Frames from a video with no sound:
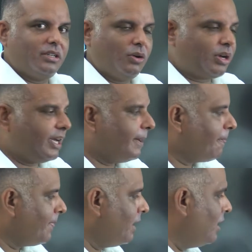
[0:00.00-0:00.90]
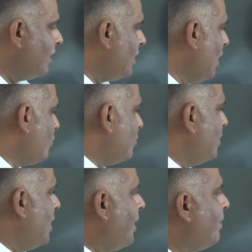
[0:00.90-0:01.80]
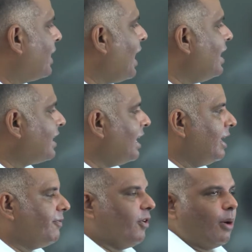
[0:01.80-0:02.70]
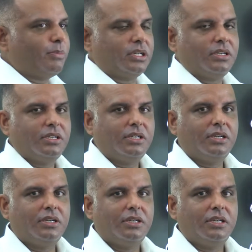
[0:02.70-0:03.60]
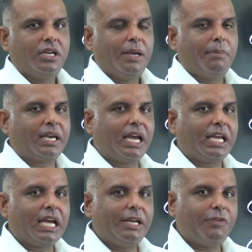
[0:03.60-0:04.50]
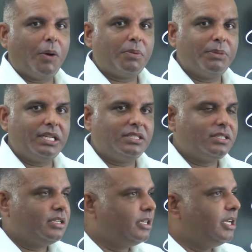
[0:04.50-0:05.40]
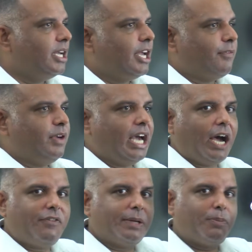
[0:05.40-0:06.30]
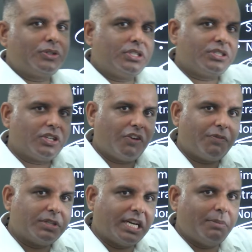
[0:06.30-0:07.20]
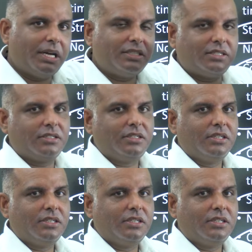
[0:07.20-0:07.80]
Okay, now mechanically formed. Mechanically formed means we have deposition of sediments.